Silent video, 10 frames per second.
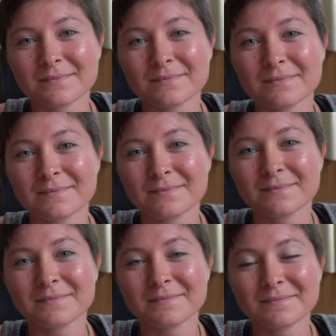
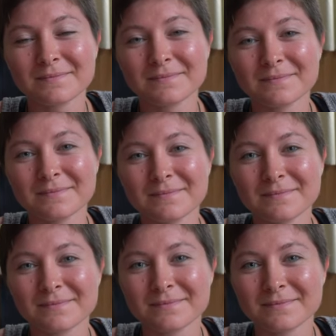
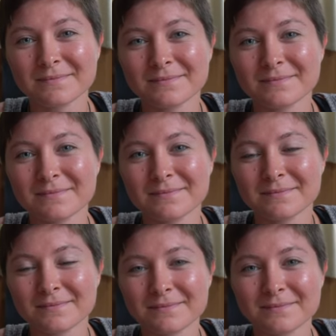
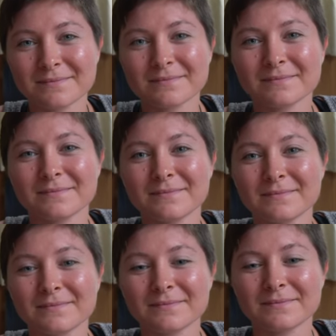
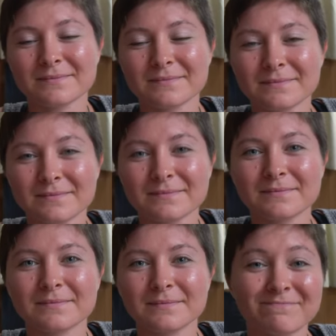
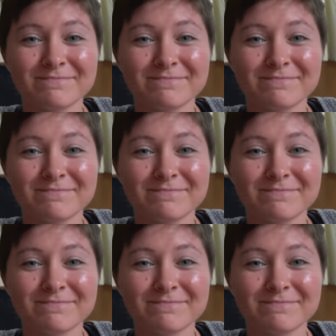The person shown says nothing.